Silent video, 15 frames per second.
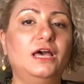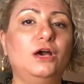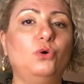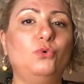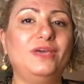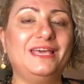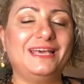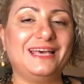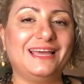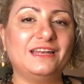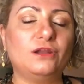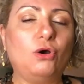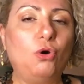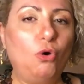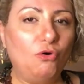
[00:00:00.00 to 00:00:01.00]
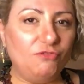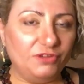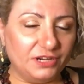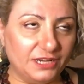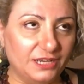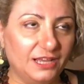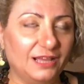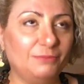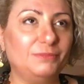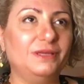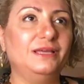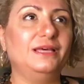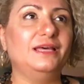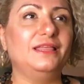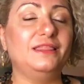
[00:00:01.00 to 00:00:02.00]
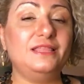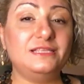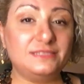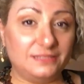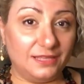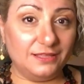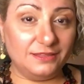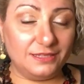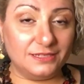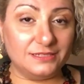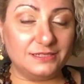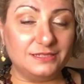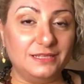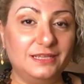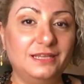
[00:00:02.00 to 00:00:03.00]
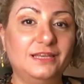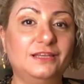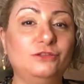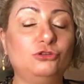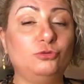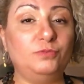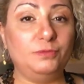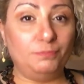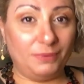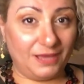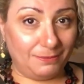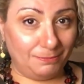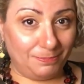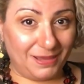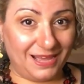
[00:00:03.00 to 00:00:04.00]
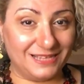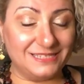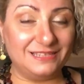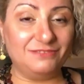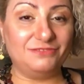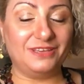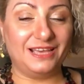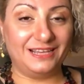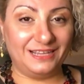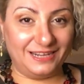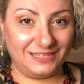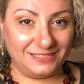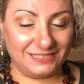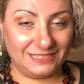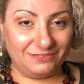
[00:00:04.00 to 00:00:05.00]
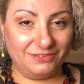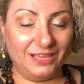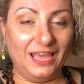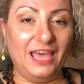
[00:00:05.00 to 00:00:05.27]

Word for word: we can overcome this tendency to be pa passive aggressive.